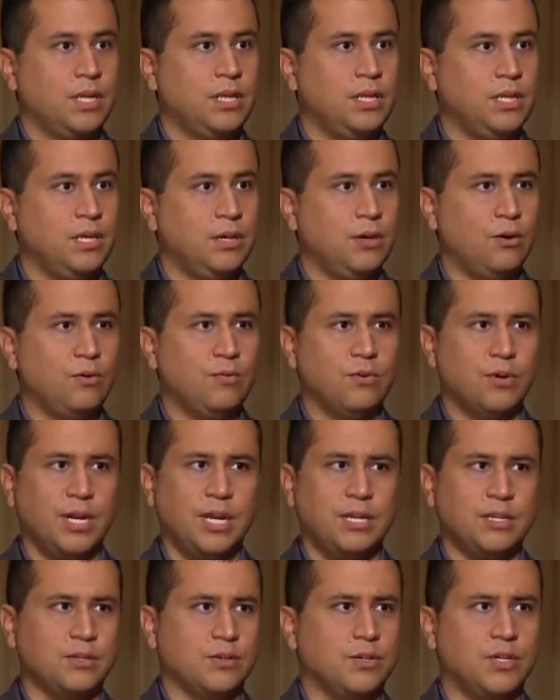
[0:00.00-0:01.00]
The
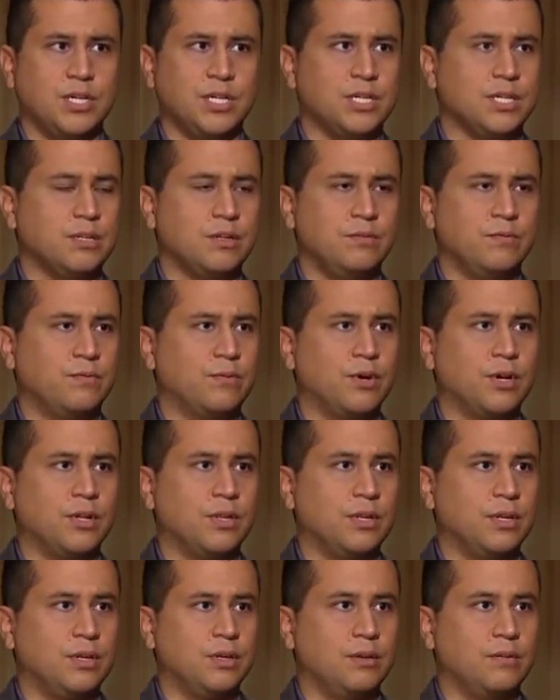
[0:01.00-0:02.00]
overhangs are just in front
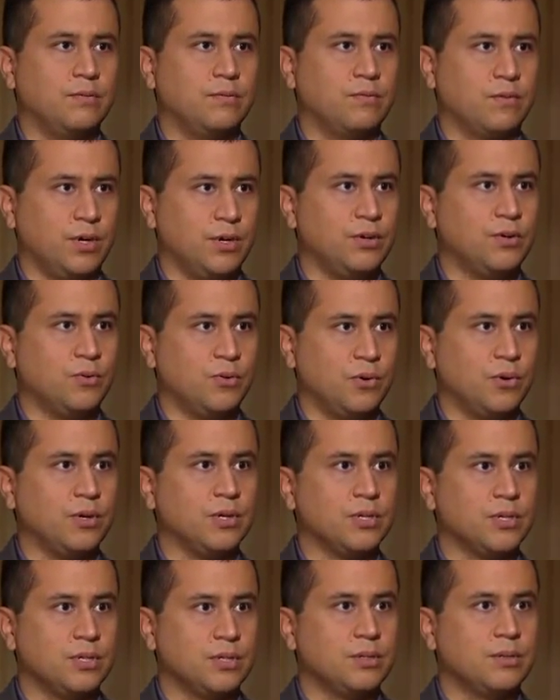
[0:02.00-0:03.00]
of the front
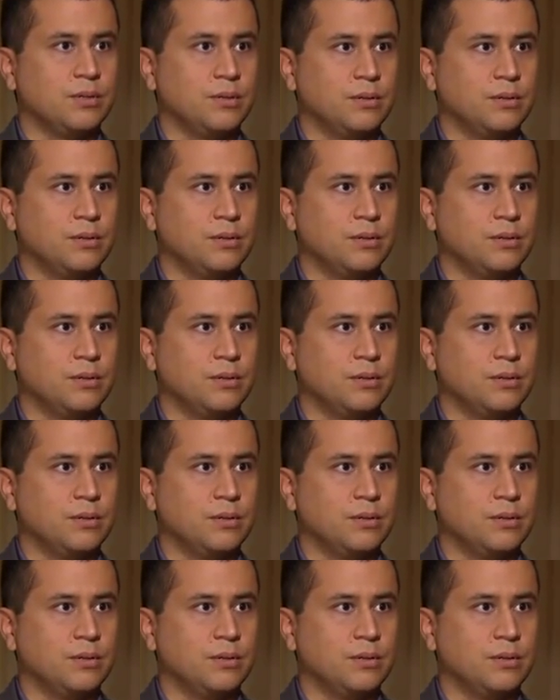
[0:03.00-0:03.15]
doors.